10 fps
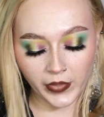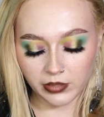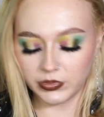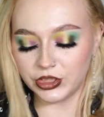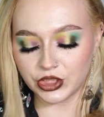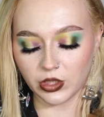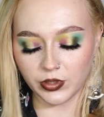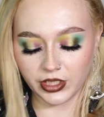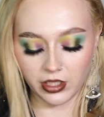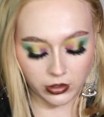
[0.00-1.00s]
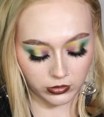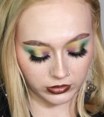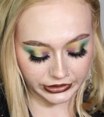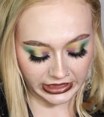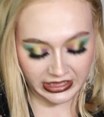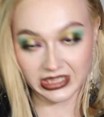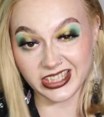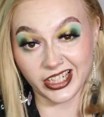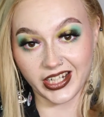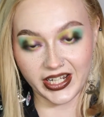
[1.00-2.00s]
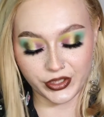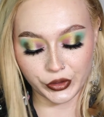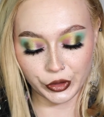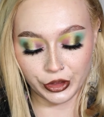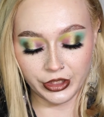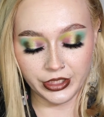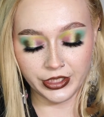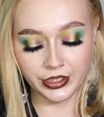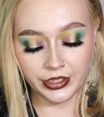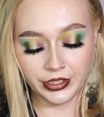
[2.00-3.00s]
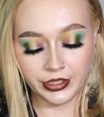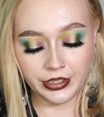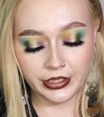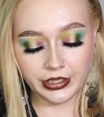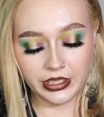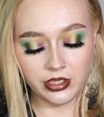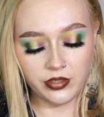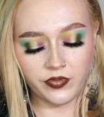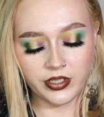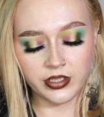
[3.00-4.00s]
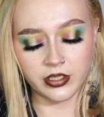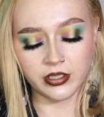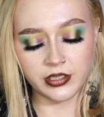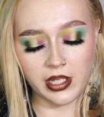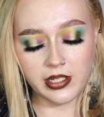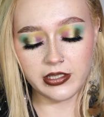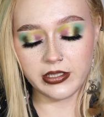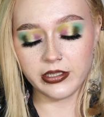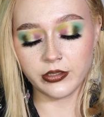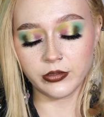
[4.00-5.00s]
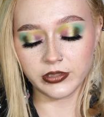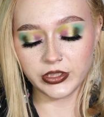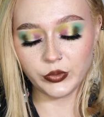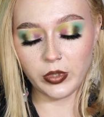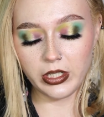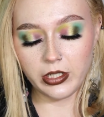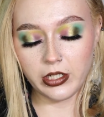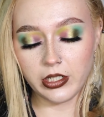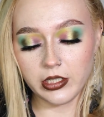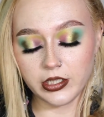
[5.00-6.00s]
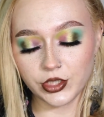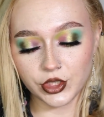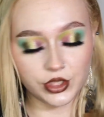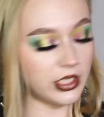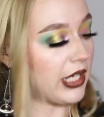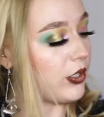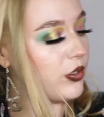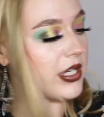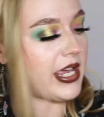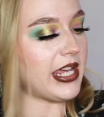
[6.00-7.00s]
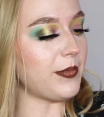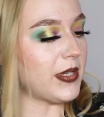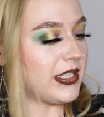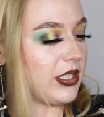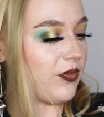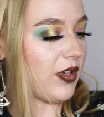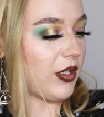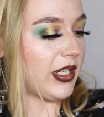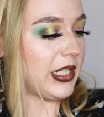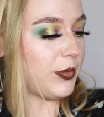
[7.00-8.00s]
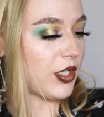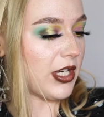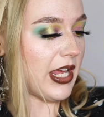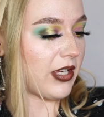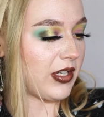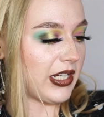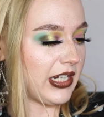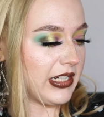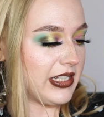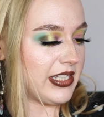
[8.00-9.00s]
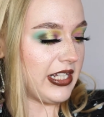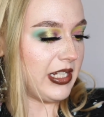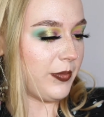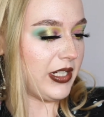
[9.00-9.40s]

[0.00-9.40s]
I'm gonna just go into Goals and then Sungazer. Give it a nice little swatch. Oh, I hate myself. Why do I keep trying to act like I can sing?